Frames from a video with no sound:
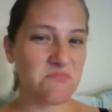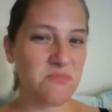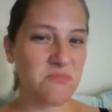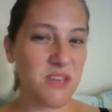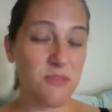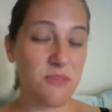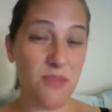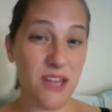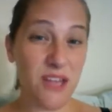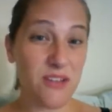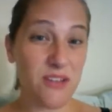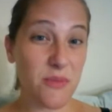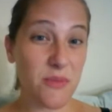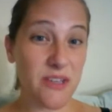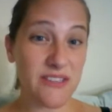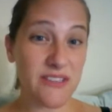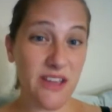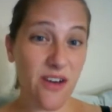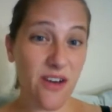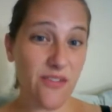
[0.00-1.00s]
keep that to
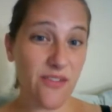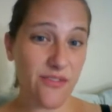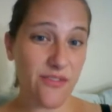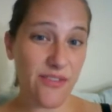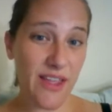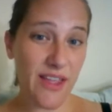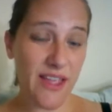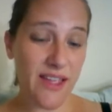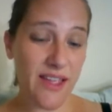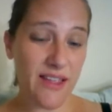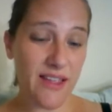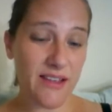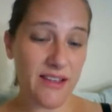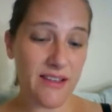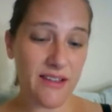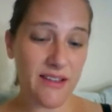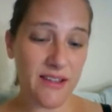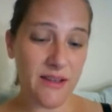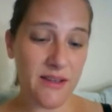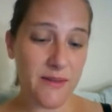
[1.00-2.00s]
myself and,